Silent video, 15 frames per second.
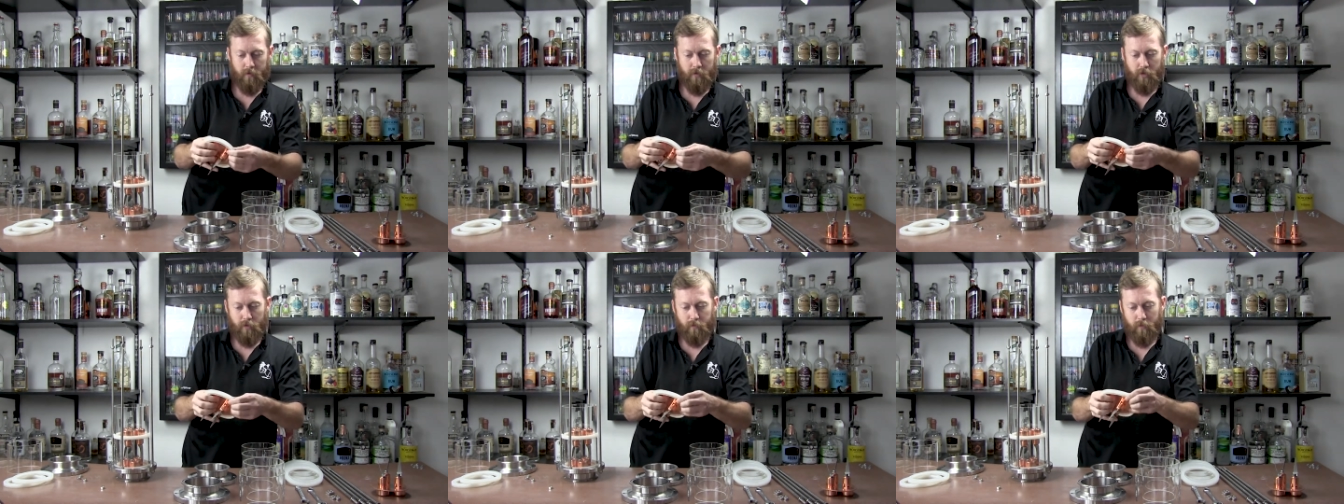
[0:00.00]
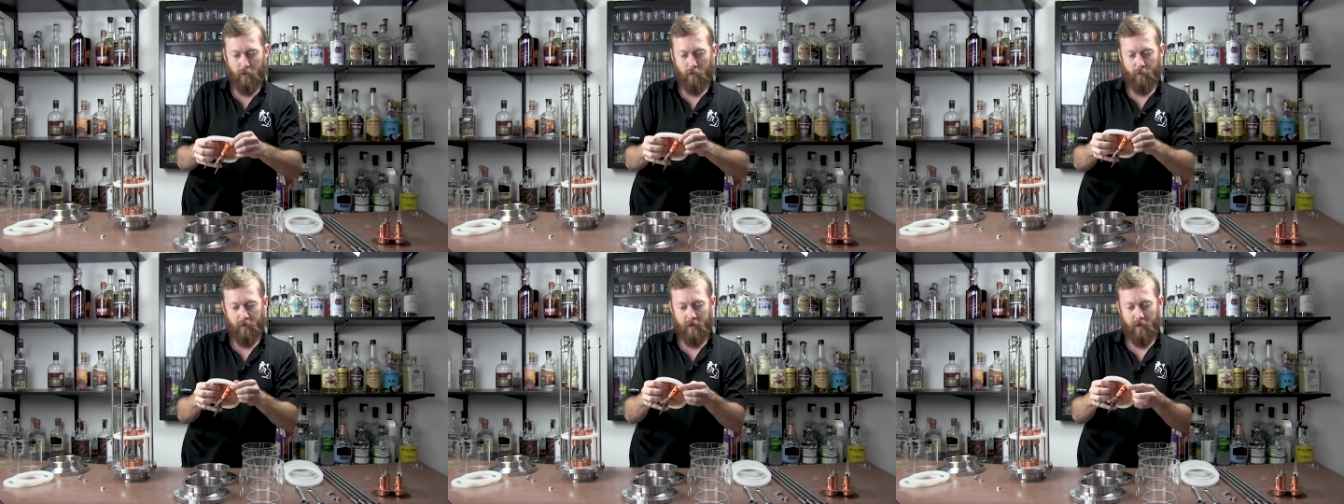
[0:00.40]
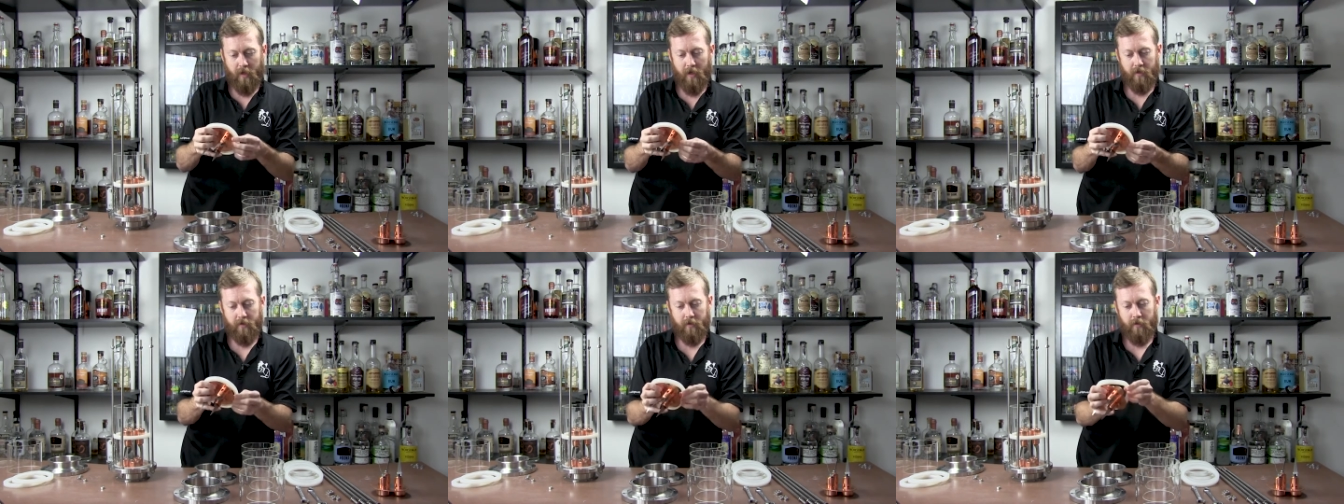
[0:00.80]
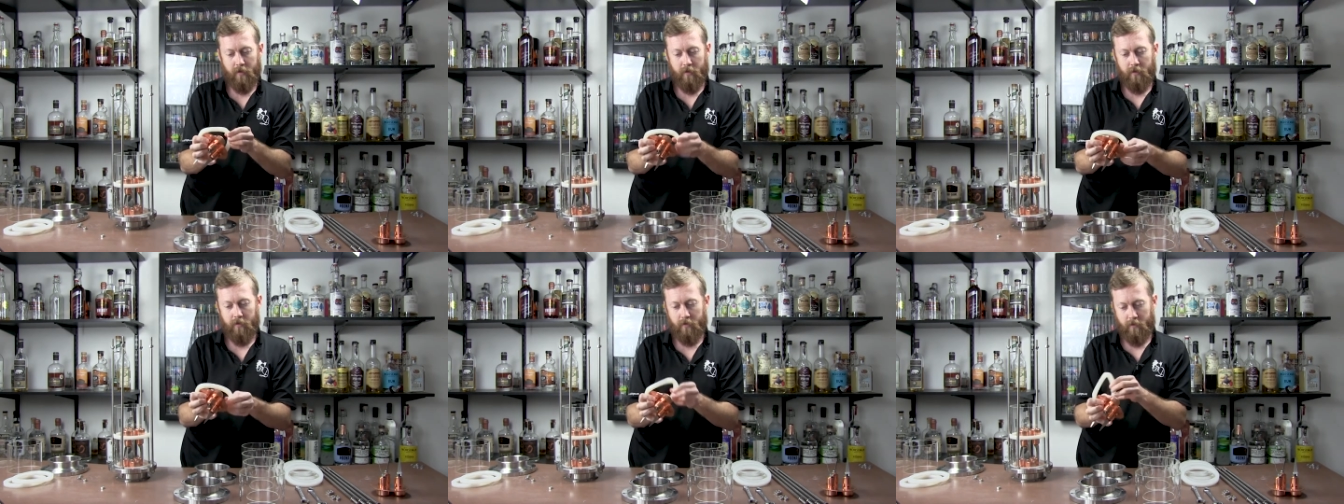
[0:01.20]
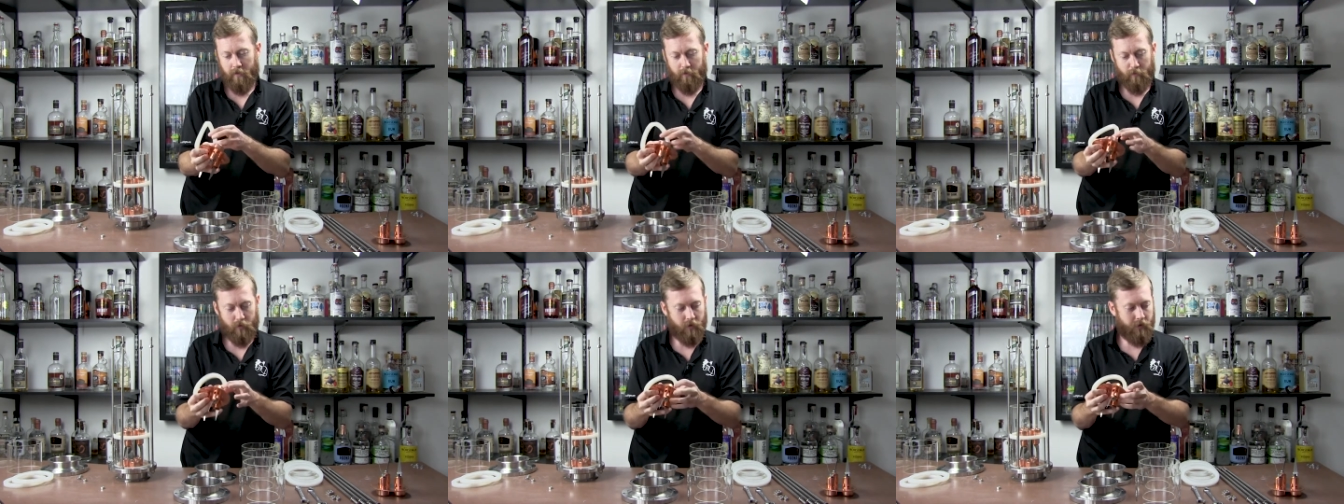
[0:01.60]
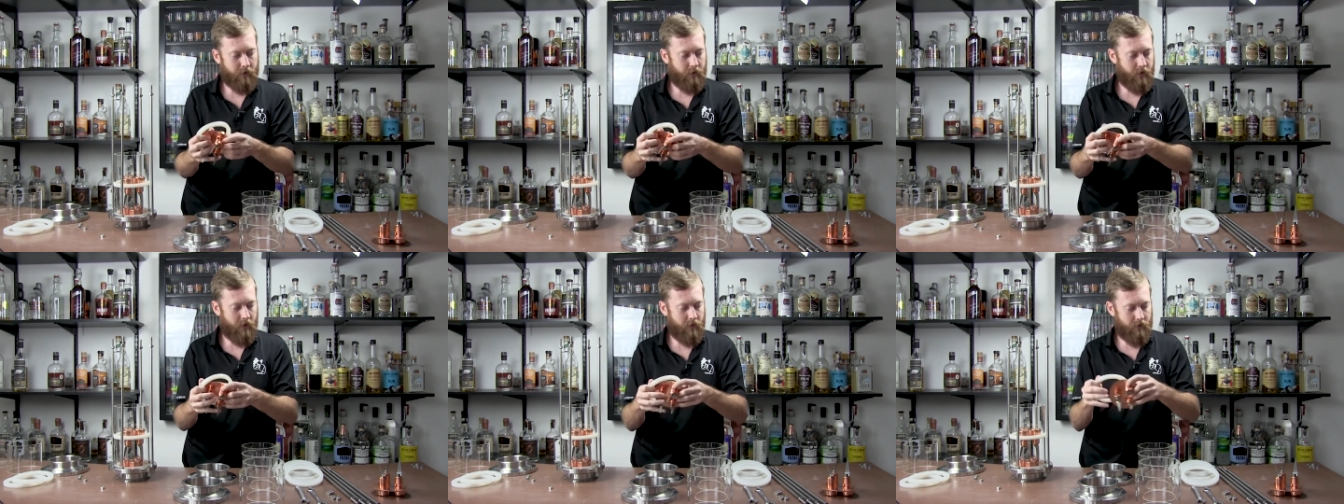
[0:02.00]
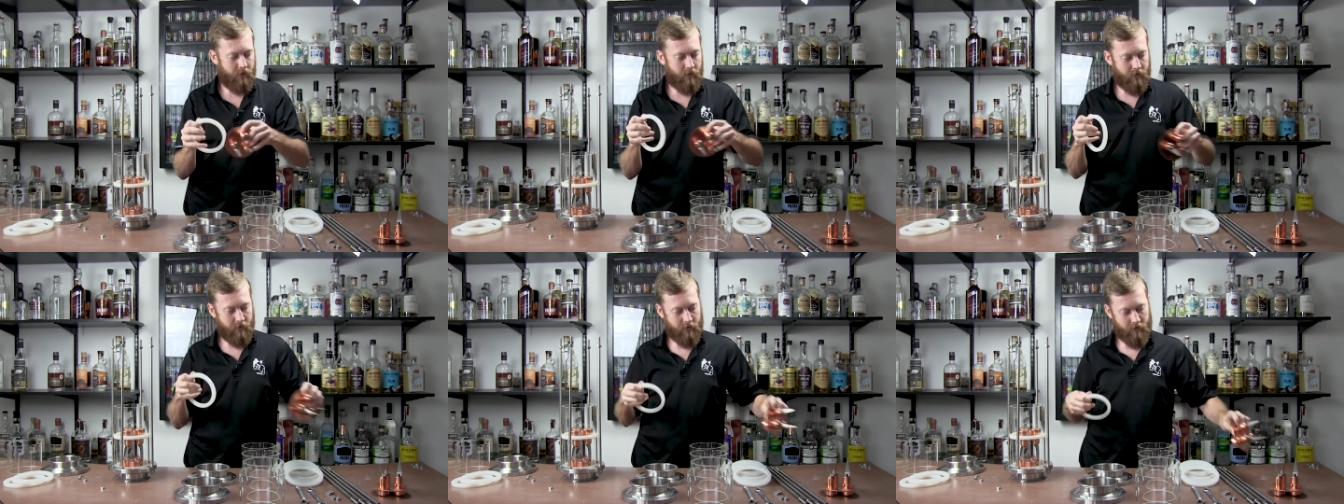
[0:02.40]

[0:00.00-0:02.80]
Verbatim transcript: We just open the gasket a little and pull it around.